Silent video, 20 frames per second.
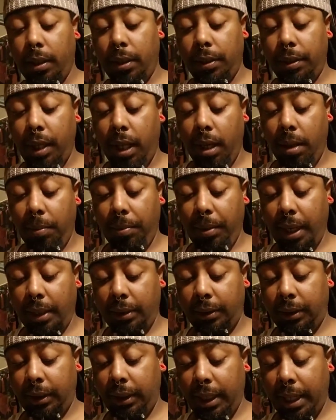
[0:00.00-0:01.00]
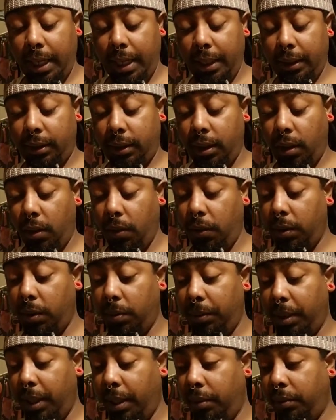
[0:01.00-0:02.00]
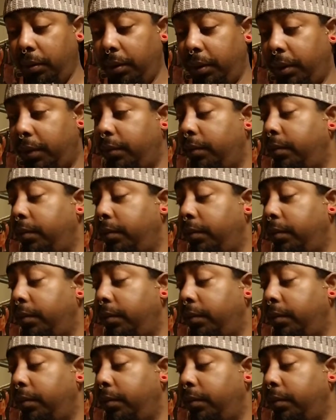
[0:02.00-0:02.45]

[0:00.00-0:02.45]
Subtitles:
No, but I had told him that it was